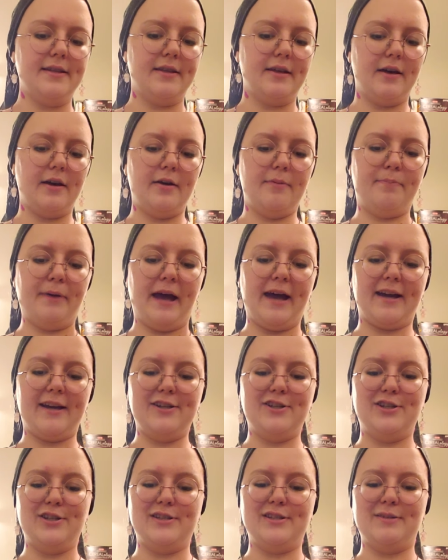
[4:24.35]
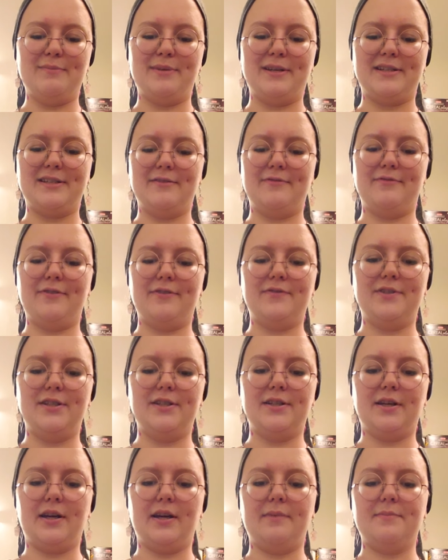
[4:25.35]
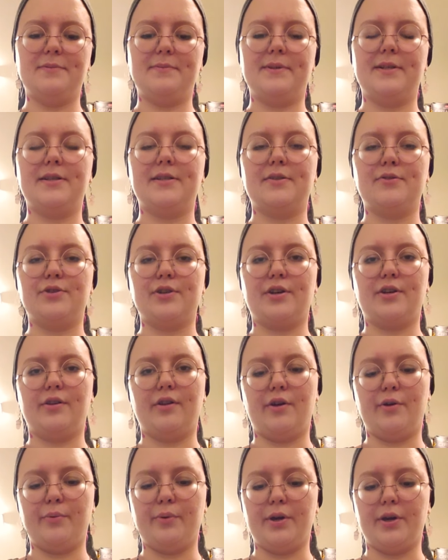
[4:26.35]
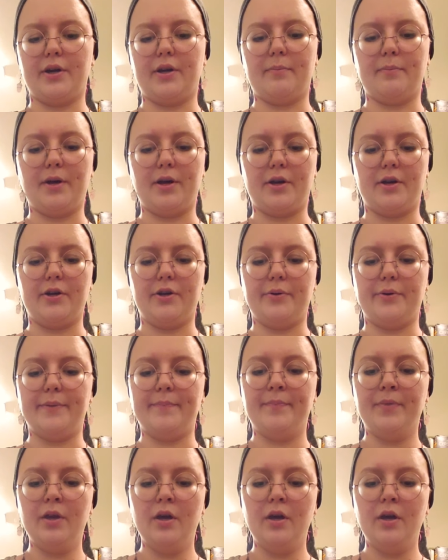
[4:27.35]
The package says to mix it 50 times, but that sounds like a lot of work and I'm not going to do it.